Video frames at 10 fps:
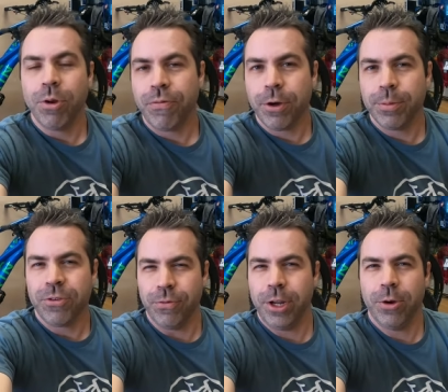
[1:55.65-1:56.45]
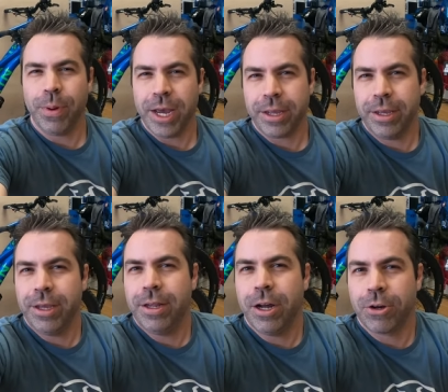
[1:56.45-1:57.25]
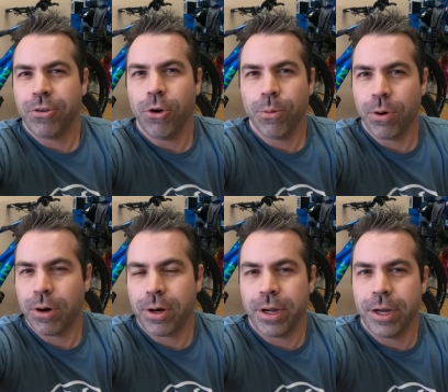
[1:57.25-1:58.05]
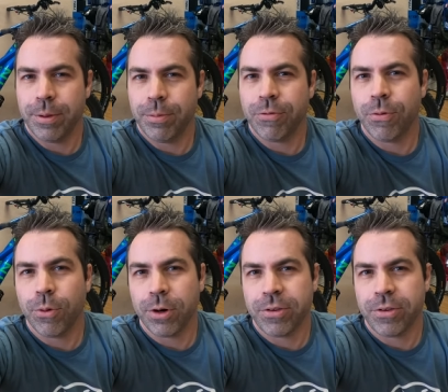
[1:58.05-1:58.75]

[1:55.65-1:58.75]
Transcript: we filmed this video back in October before